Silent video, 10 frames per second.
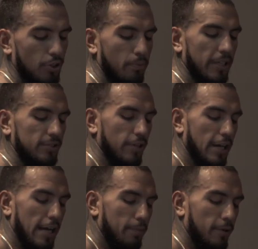go based on
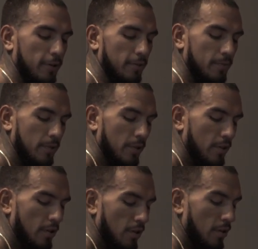eyeball.
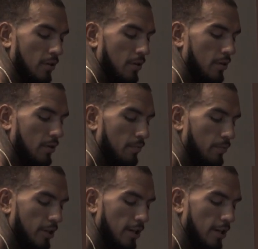Put